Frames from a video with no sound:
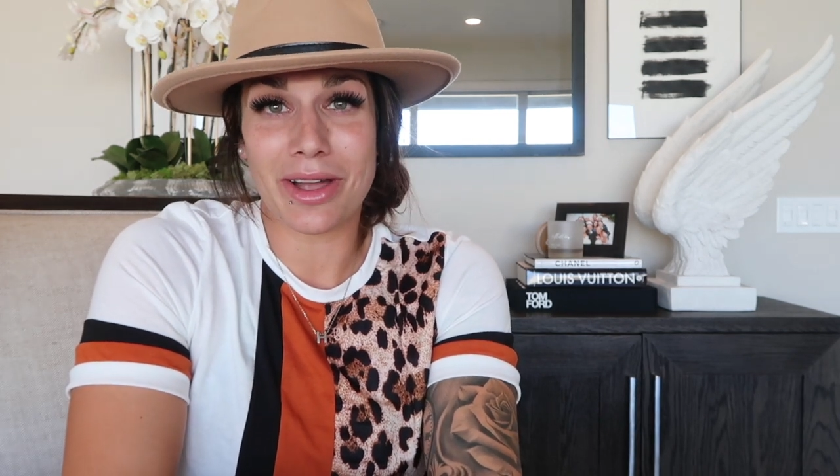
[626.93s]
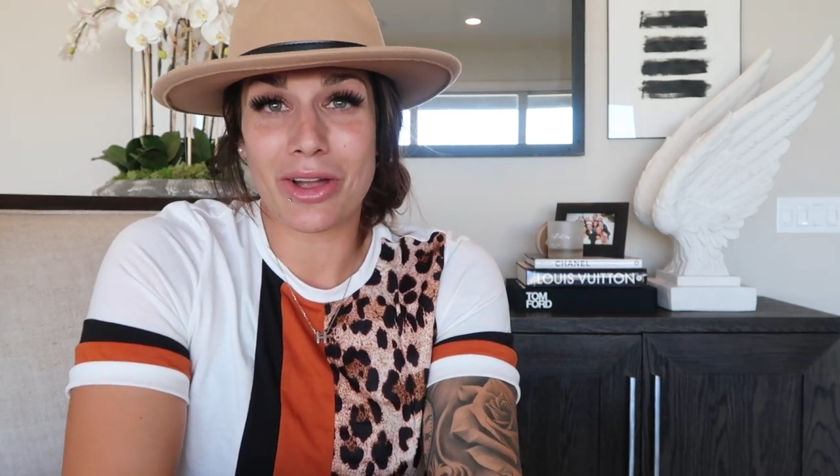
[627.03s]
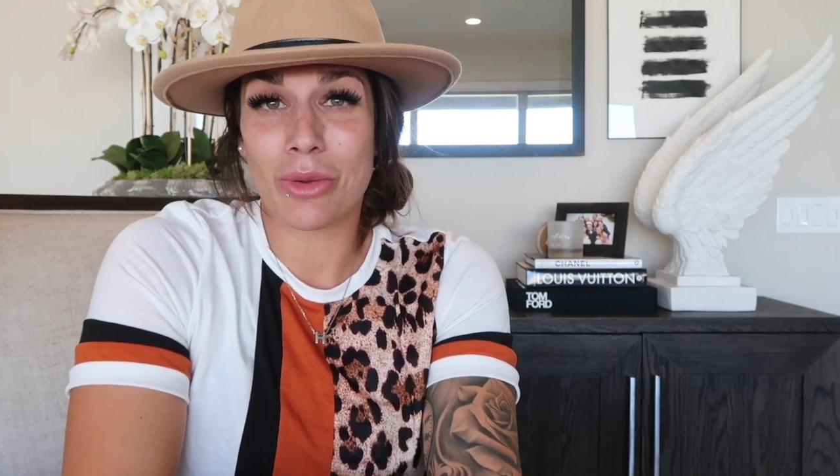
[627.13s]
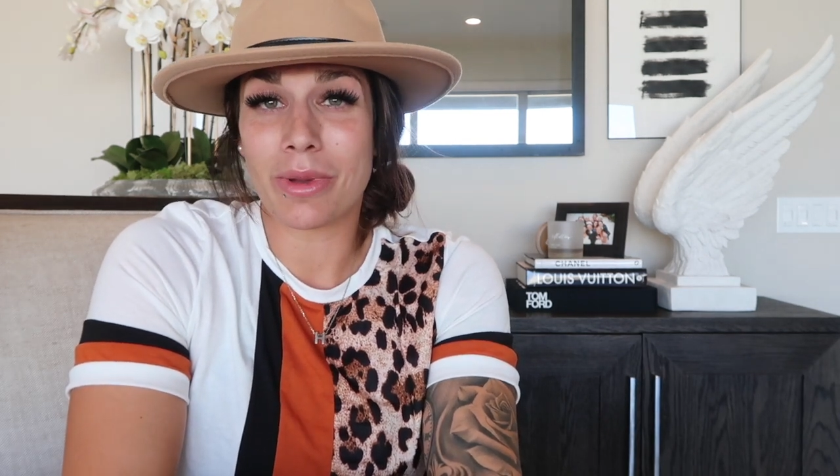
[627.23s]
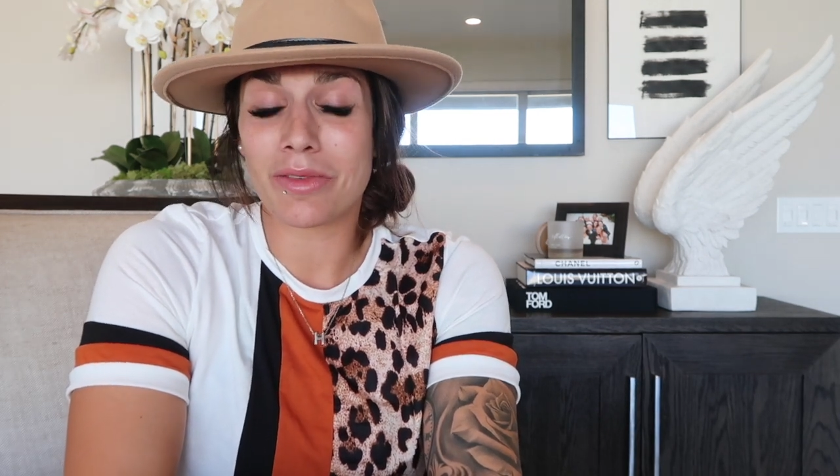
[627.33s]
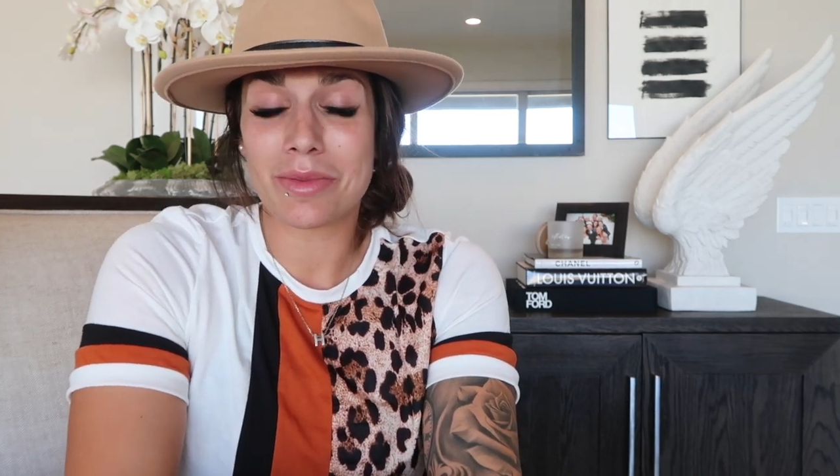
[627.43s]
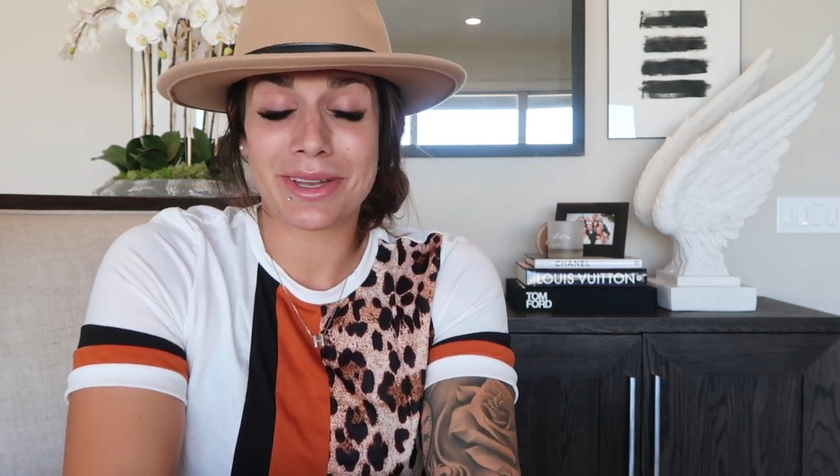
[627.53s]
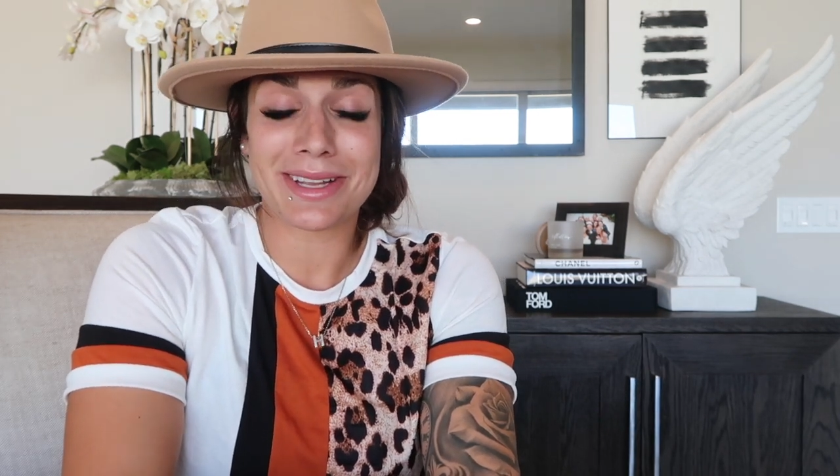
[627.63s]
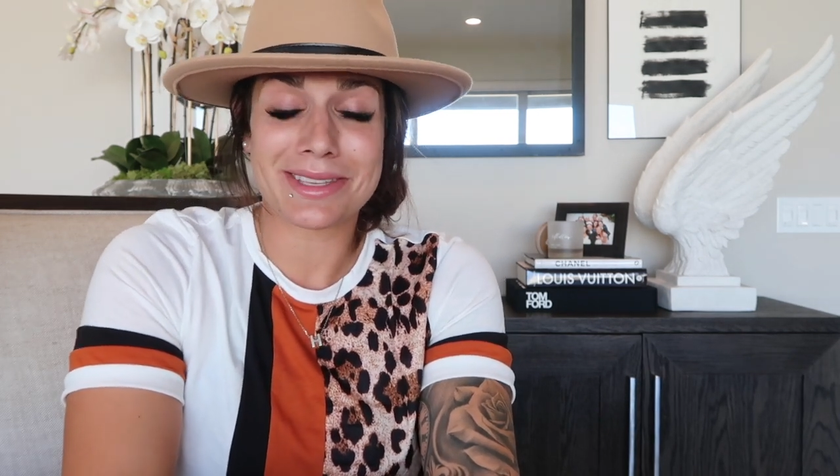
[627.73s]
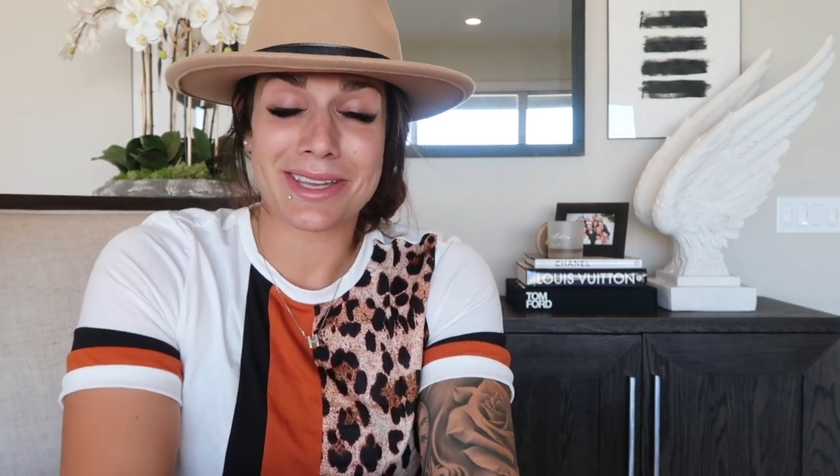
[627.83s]
I hope
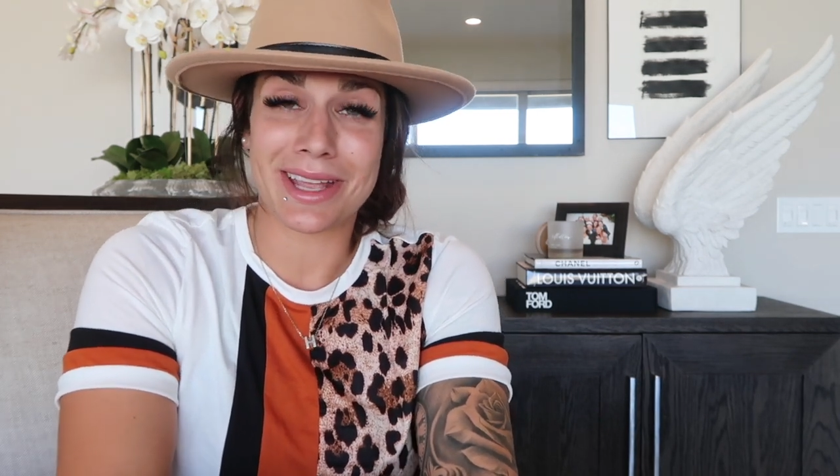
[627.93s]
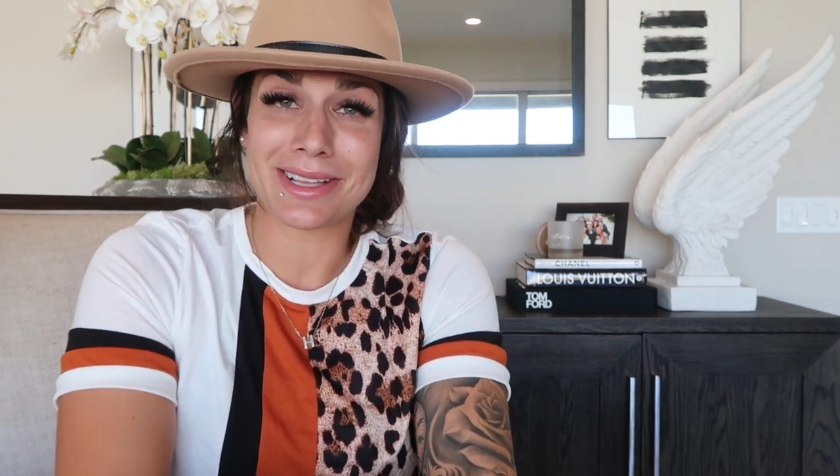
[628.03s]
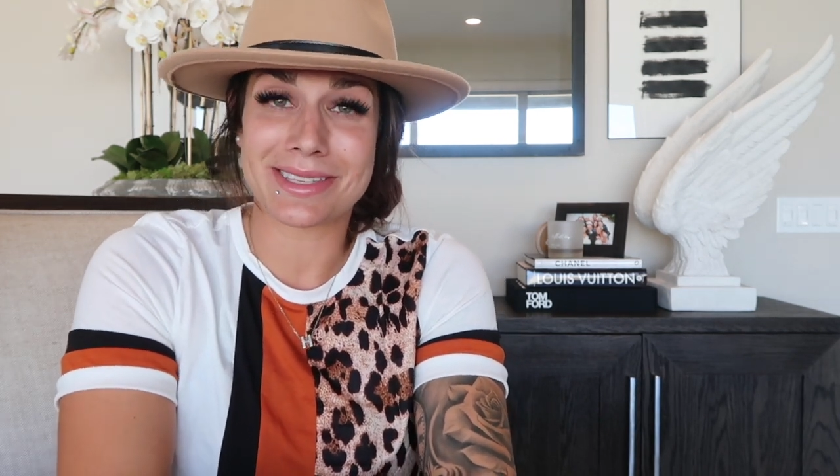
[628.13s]
everybody is staying